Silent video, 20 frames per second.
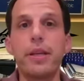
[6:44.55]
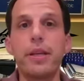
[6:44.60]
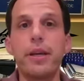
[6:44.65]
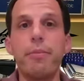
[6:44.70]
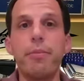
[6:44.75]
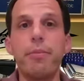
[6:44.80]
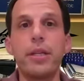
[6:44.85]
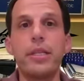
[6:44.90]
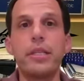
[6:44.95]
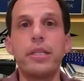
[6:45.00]

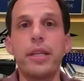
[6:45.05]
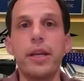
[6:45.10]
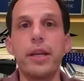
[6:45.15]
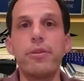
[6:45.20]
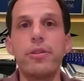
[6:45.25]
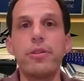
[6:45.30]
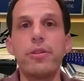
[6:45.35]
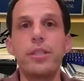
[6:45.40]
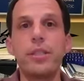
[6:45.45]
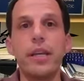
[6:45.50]
companies in
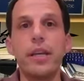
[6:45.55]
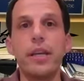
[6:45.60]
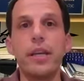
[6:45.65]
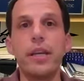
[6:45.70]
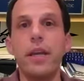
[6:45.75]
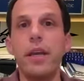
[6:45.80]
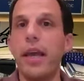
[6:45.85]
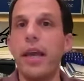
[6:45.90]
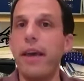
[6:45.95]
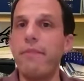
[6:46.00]
our state,
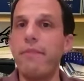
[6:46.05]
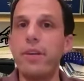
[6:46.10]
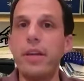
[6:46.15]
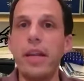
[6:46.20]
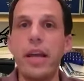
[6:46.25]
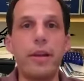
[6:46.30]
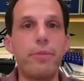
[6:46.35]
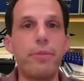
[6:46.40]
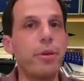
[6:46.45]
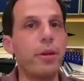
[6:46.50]
have
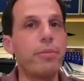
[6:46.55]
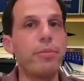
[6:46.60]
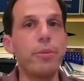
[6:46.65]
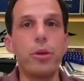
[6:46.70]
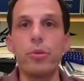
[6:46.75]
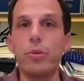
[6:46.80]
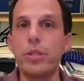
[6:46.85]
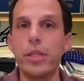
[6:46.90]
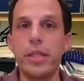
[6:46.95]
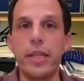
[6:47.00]
not been
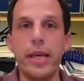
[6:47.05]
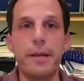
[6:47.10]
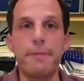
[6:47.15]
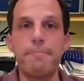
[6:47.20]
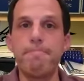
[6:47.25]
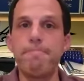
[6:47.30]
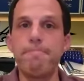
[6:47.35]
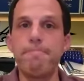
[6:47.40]
immune to that.